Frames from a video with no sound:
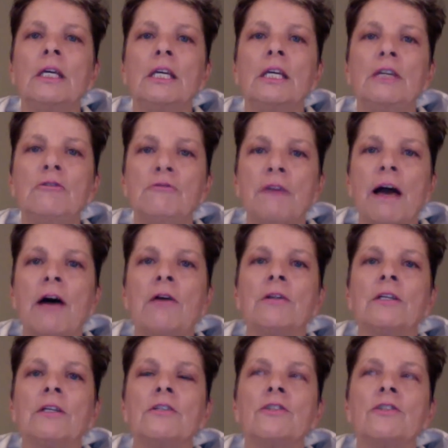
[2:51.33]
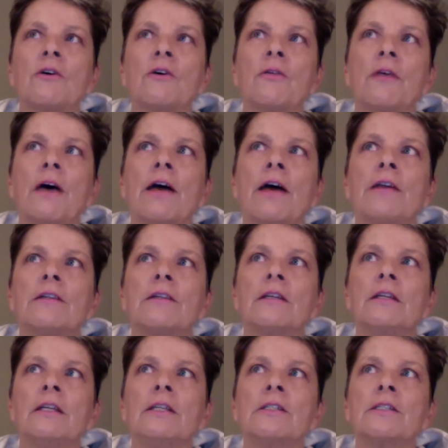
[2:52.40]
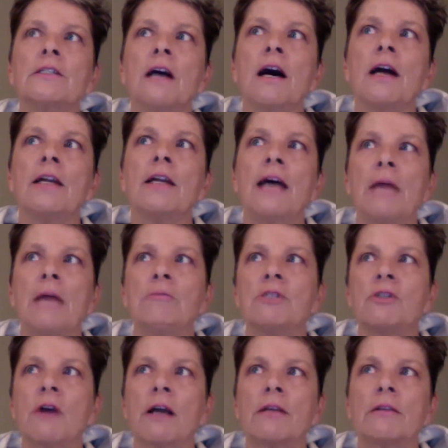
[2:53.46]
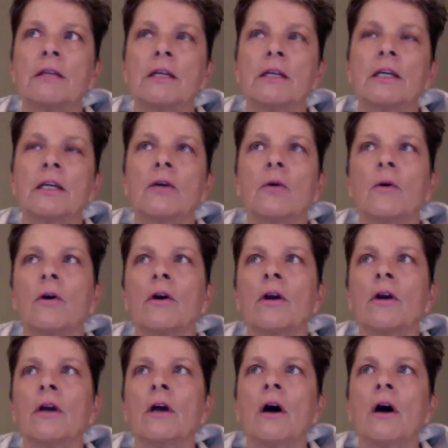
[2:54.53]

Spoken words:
He found it so that it's not abstract thinking or,